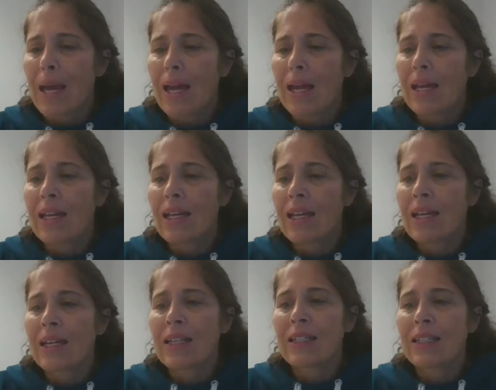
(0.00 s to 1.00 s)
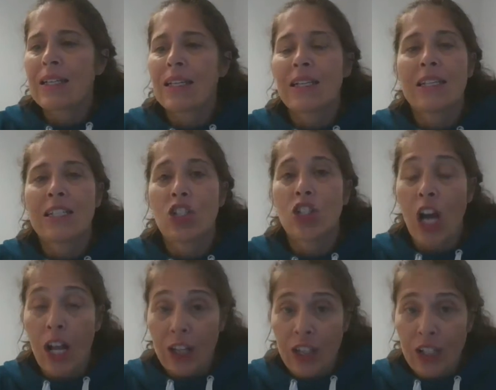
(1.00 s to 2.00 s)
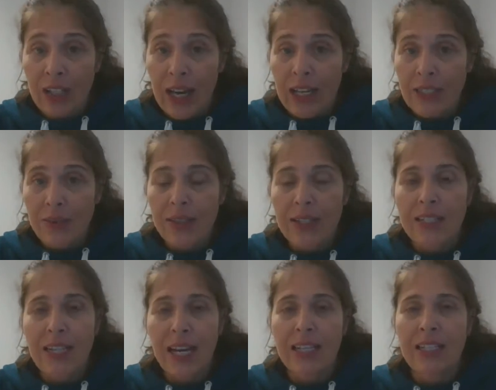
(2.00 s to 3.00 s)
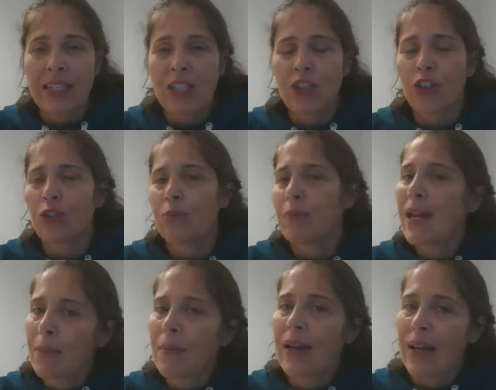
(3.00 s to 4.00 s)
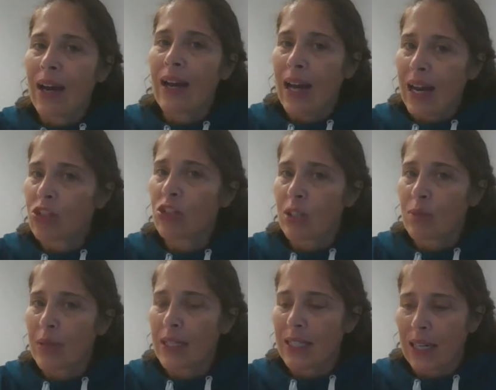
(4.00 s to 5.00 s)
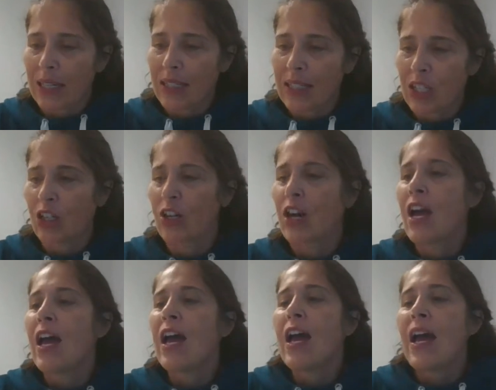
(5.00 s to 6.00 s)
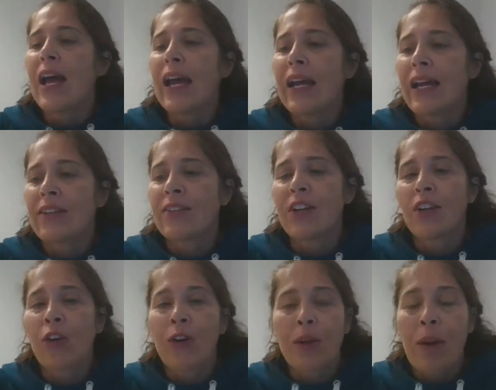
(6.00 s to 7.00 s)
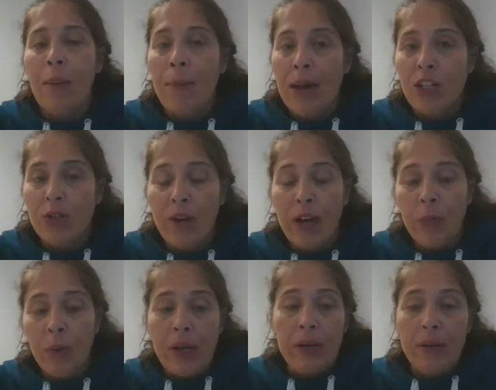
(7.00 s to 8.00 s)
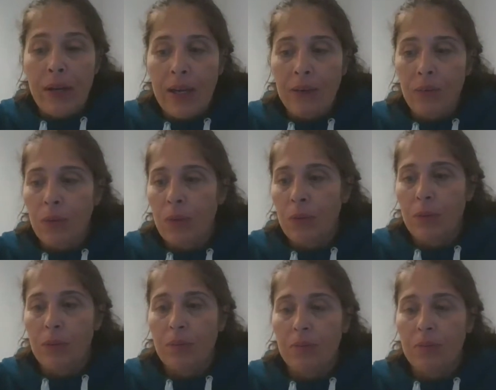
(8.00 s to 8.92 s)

he is in his geology class with his science teacher, who may or may not actually be a science teacher, and they're learning about petrified wood. And well,